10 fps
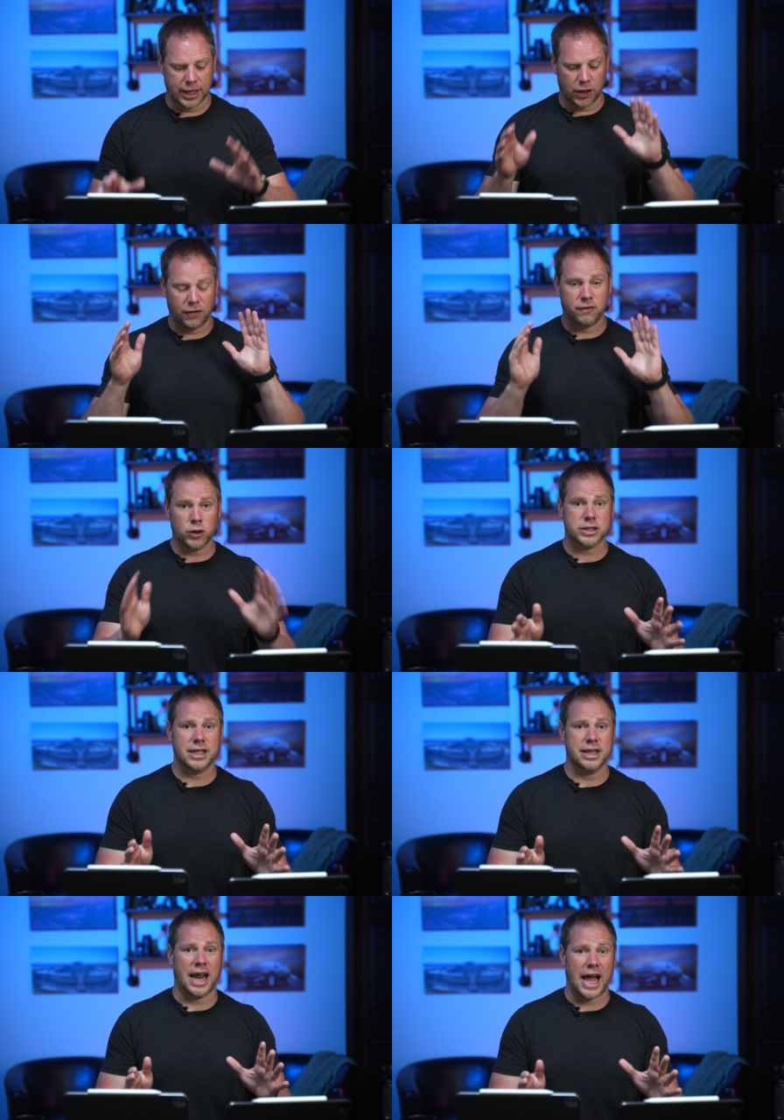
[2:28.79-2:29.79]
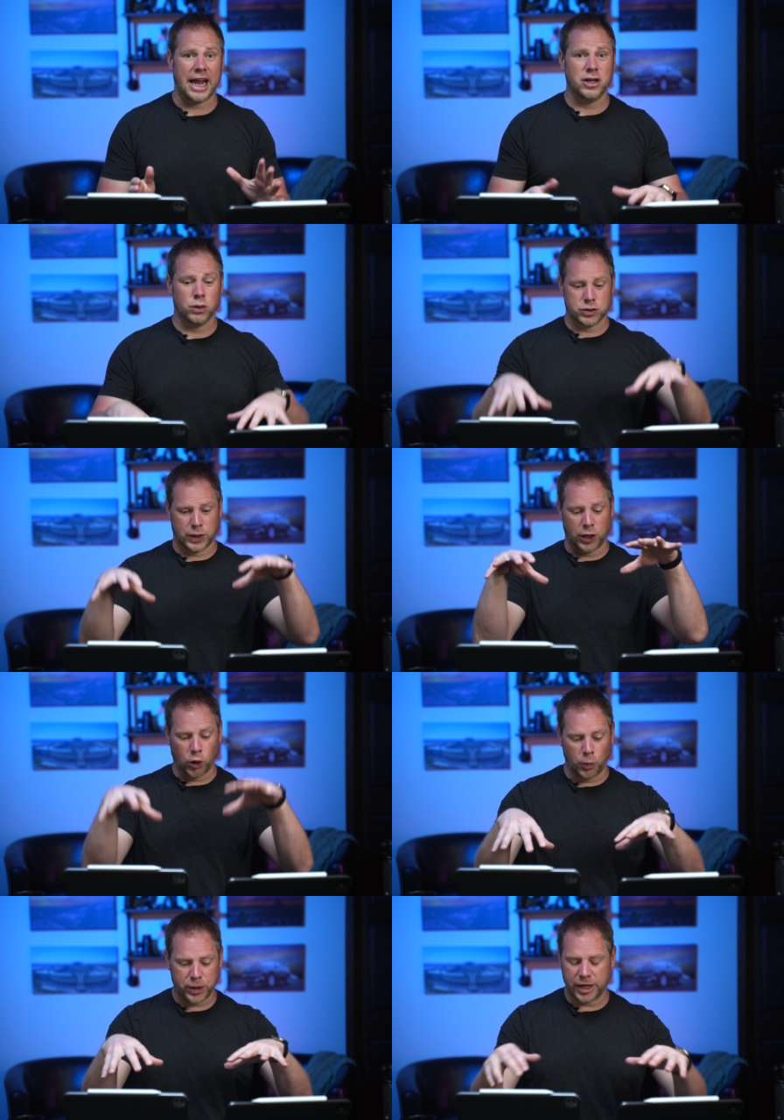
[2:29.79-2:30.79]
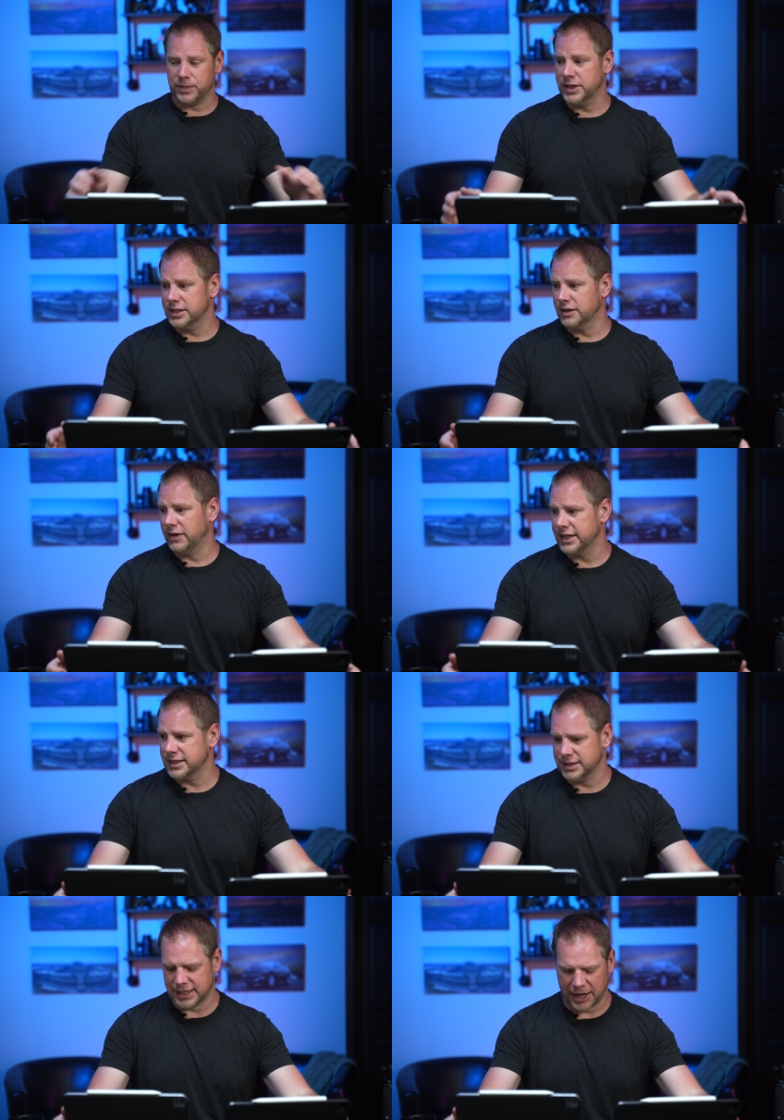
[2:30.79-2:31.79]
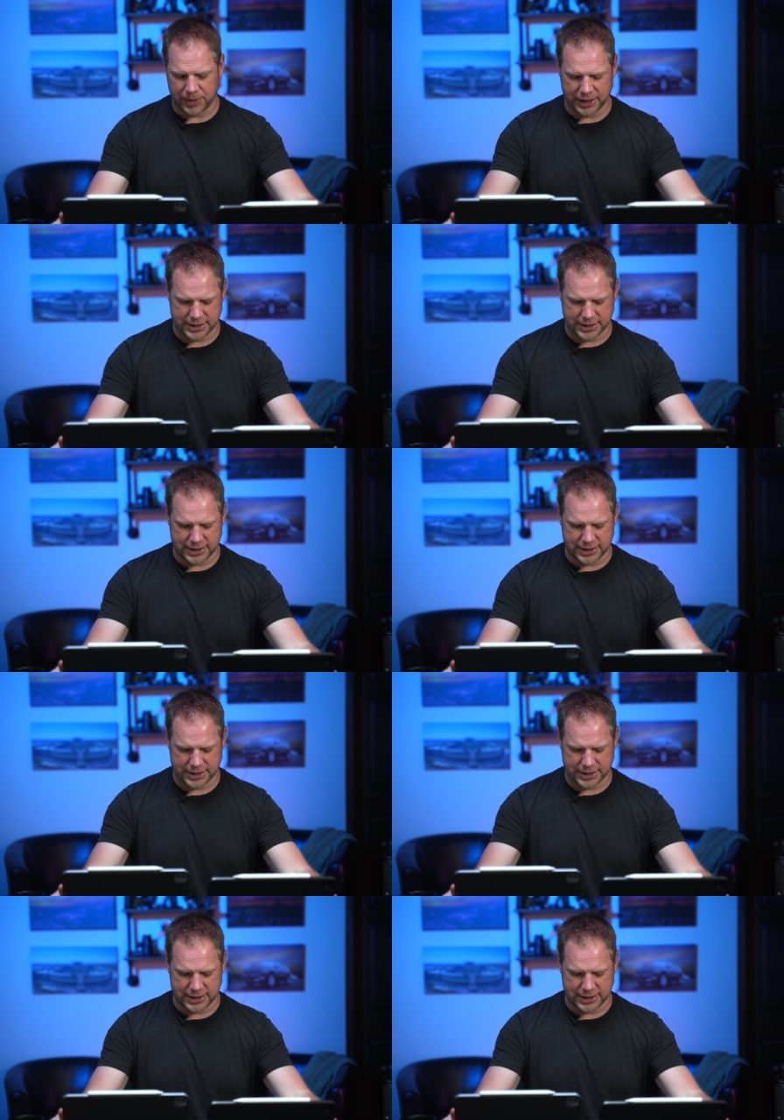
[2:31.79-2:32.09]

Now, the first thing that I noticed when I opened up these devices side by